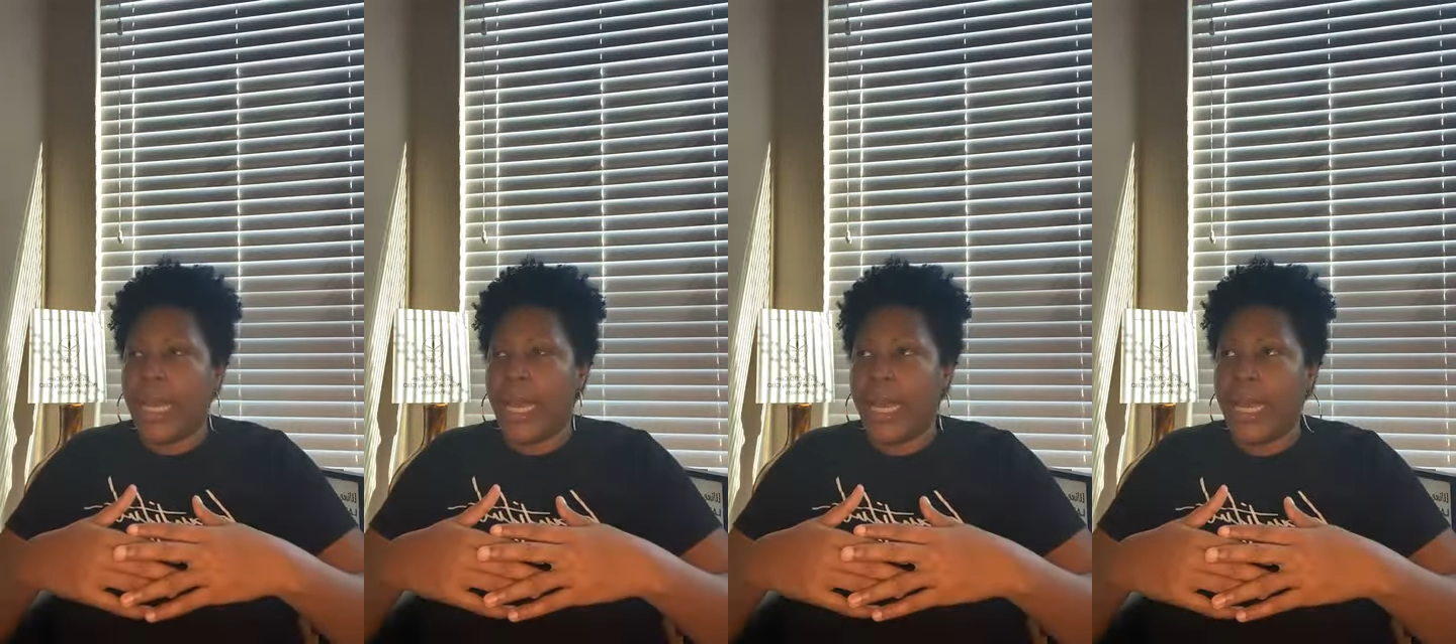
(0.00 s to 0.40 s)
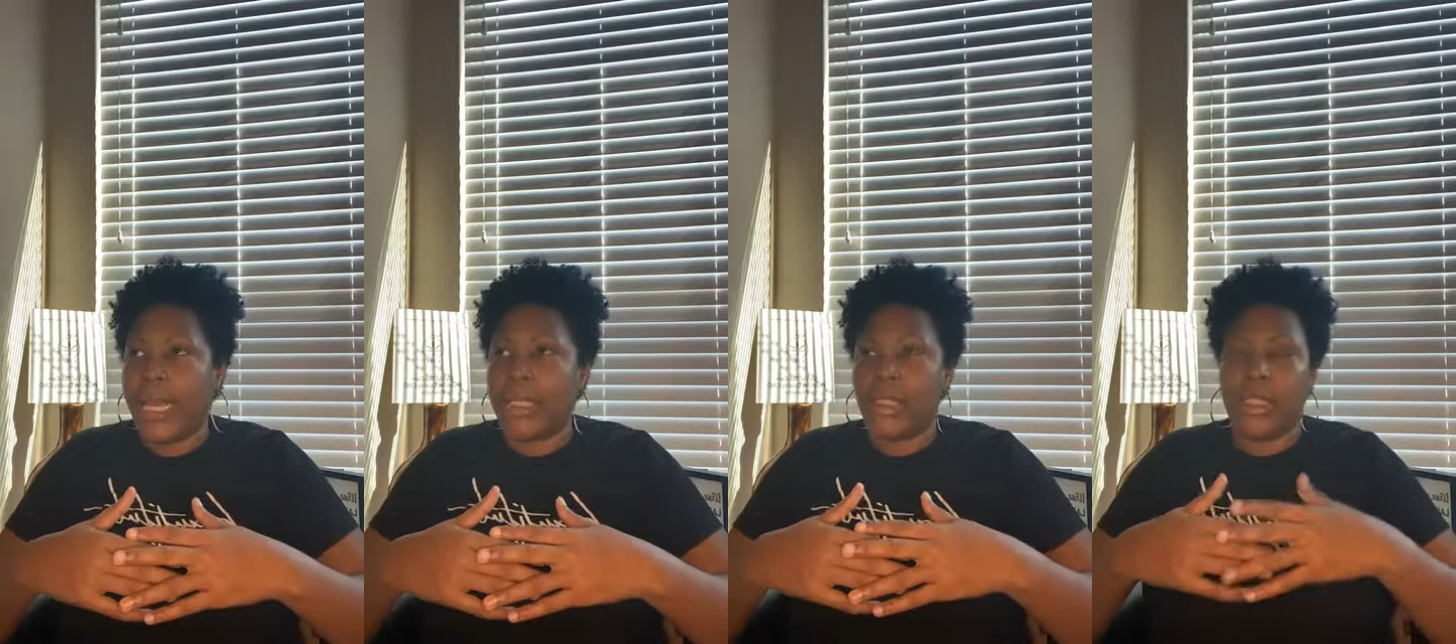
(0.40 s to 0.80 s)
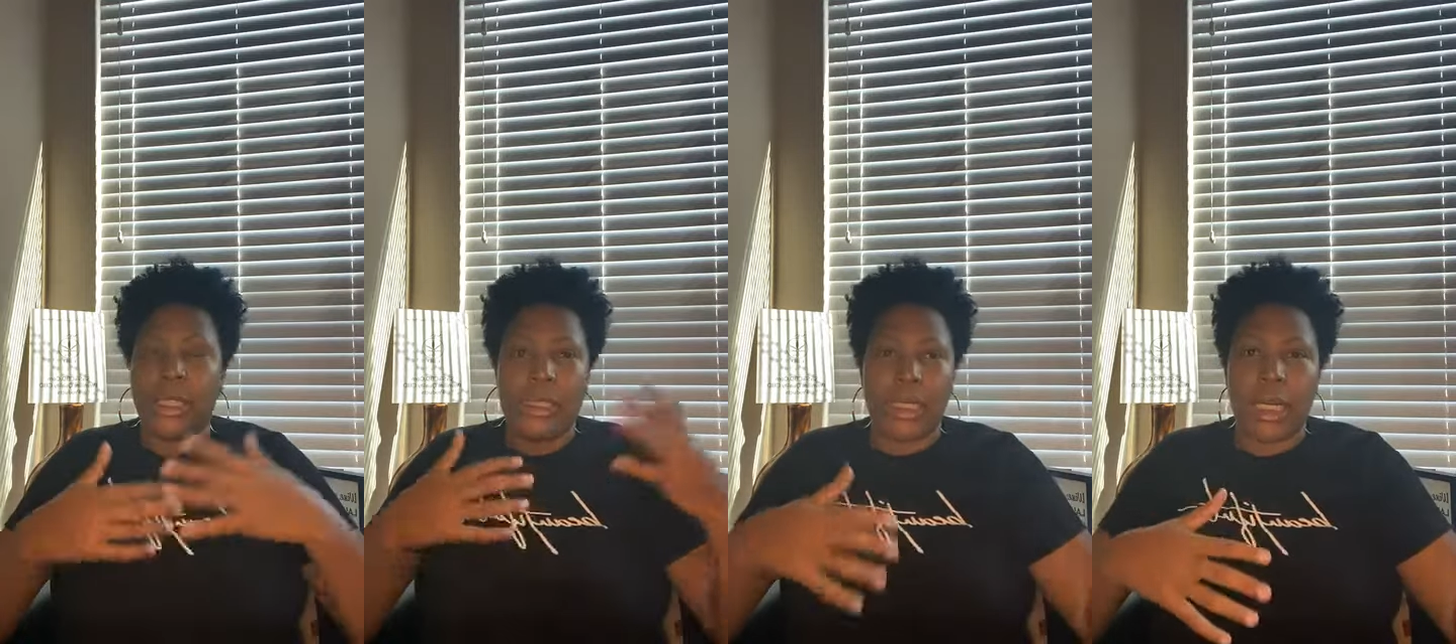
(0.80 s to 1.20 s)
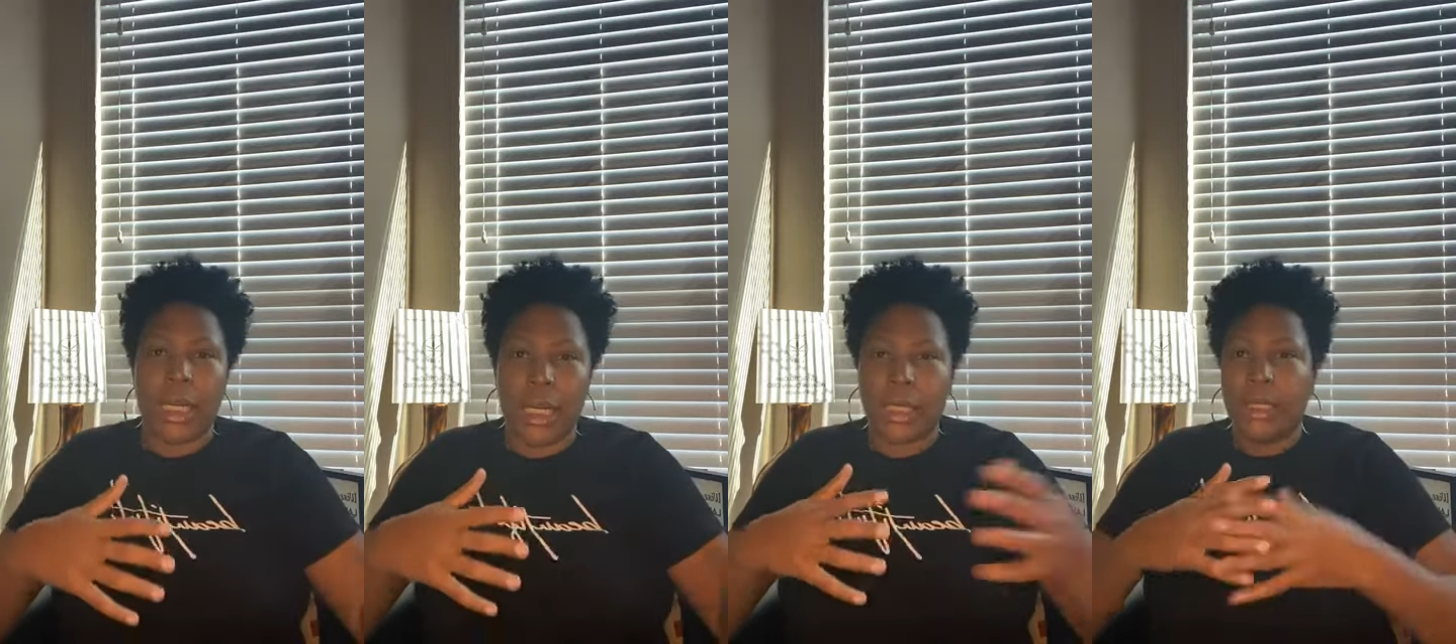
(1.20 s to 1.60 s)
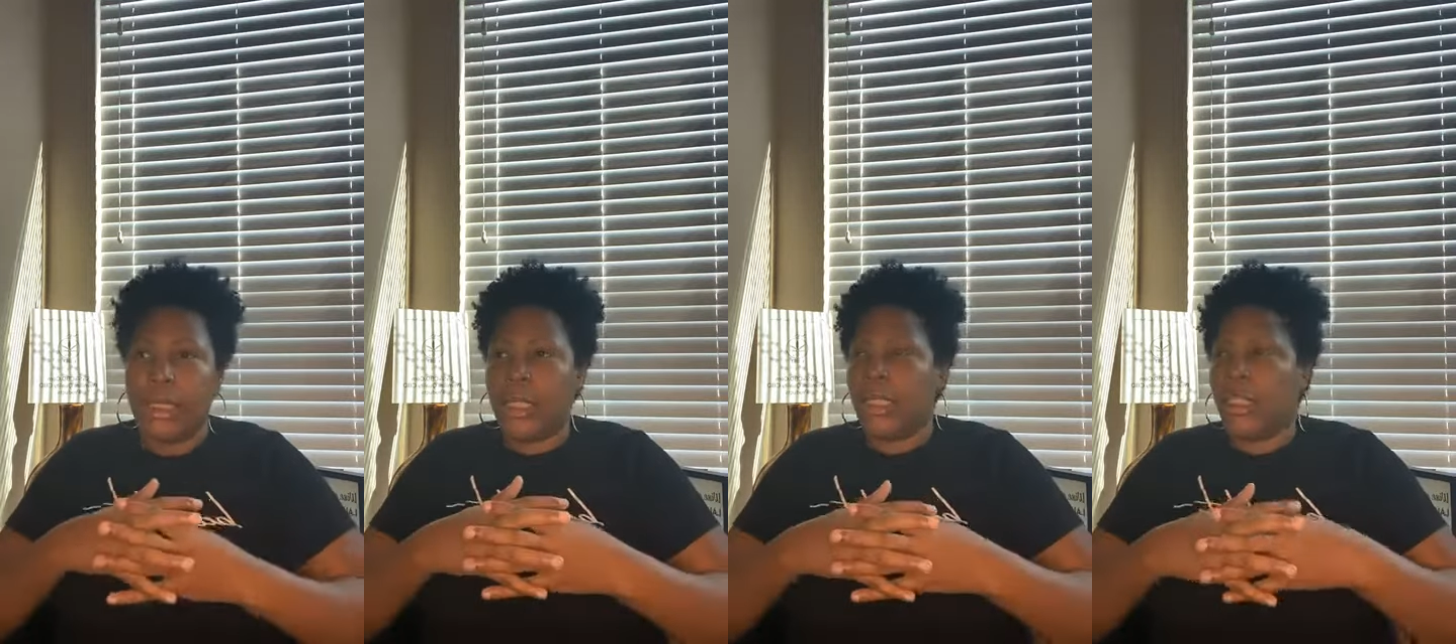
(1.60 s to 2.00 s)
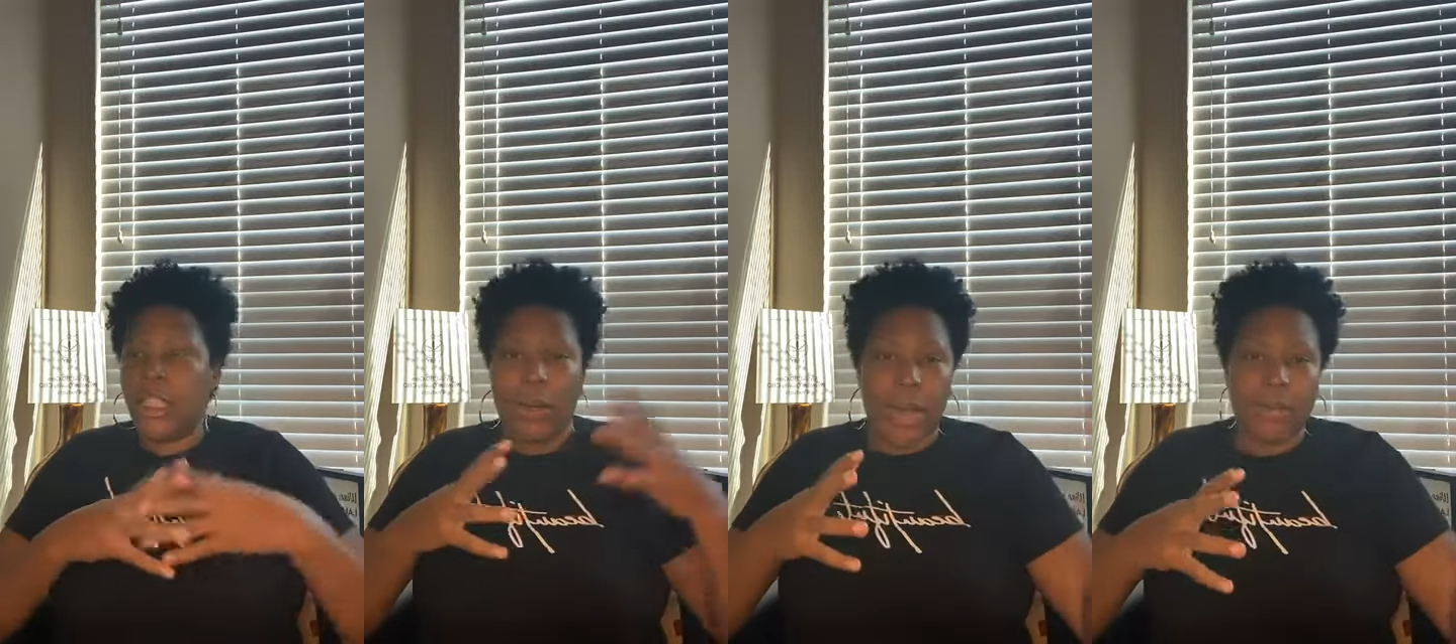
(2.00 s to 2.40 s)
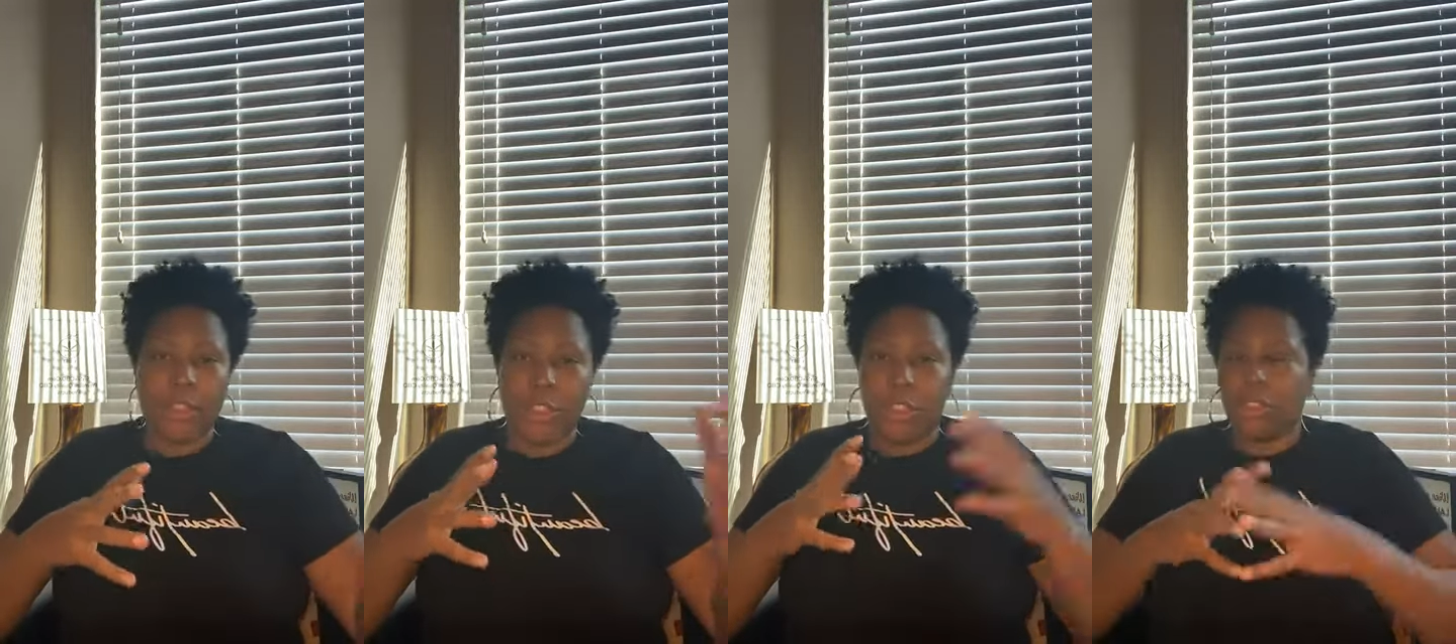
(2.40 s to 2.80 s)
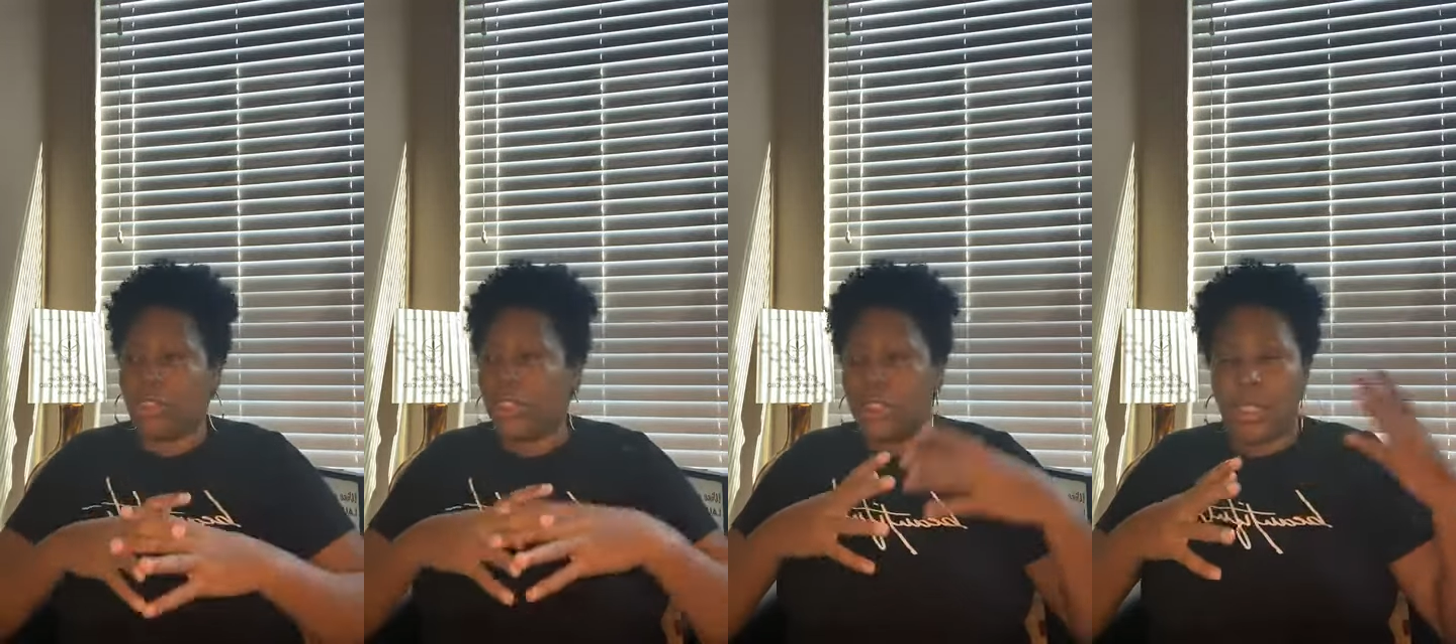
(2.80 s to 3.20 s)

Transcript: And you get done, you don't have no children,